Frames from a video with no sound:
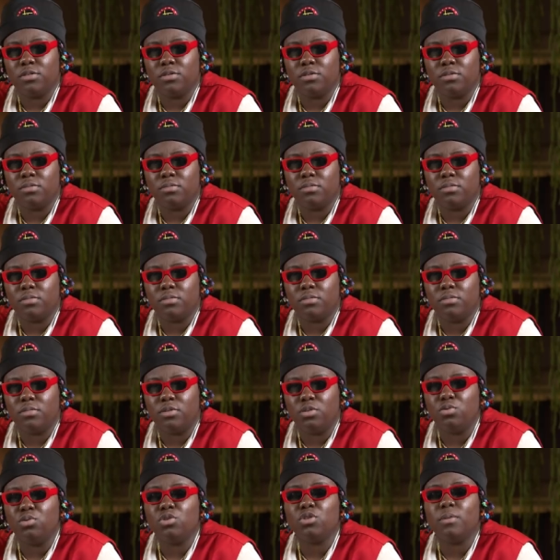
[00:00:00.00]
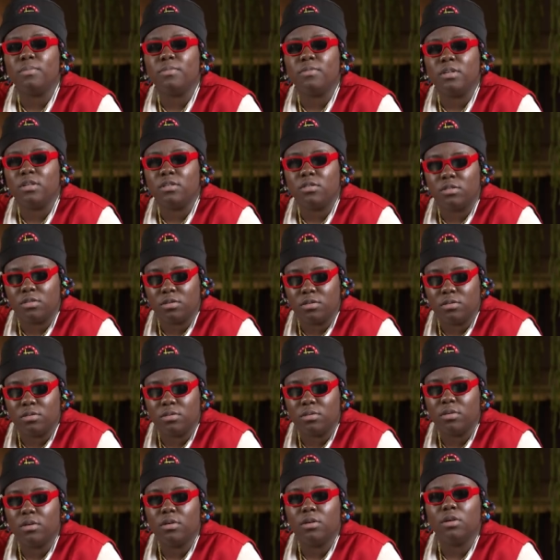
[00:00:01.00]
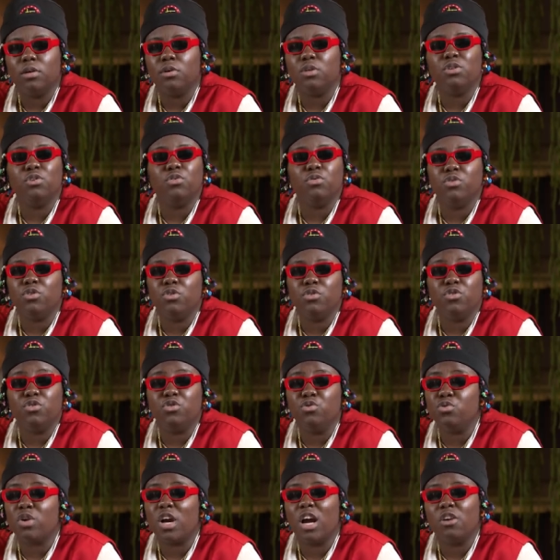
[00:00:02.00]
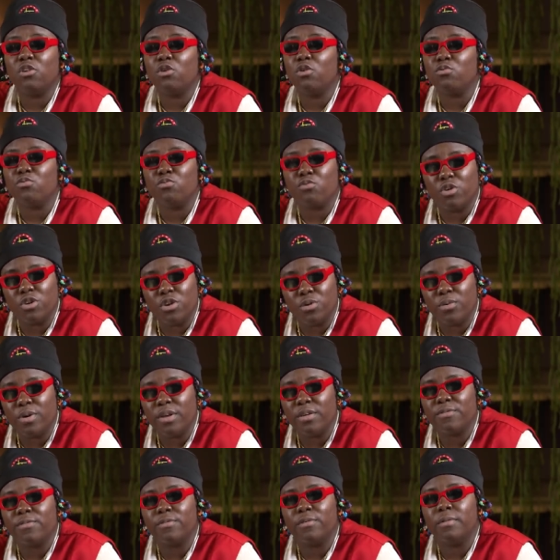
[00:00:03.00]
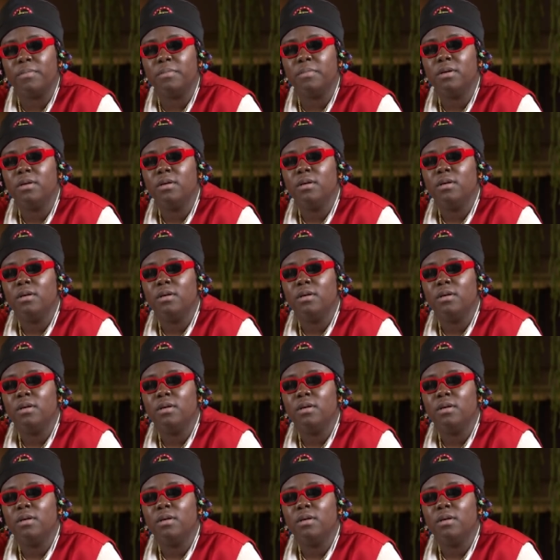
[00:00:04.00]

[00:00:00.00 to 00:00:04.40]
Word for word: to do something to you. Yeah. You you you cannot run away from